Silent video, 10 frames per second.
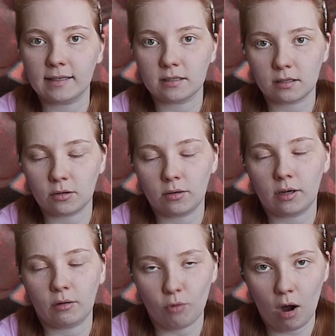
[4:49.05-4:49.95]
allows
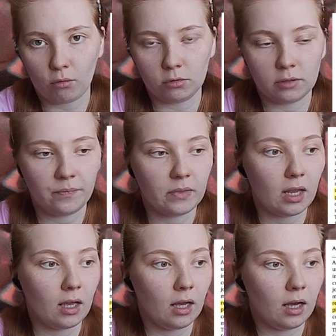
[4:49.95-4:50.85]
very
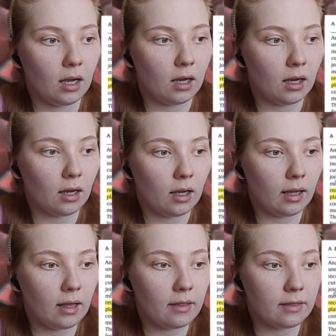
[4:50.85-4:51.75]
fine-grained motion
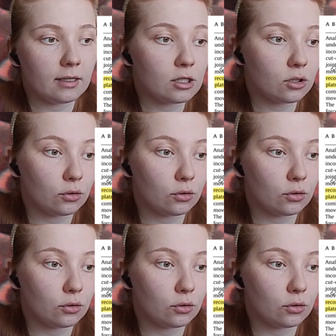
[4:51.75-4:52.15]
capture.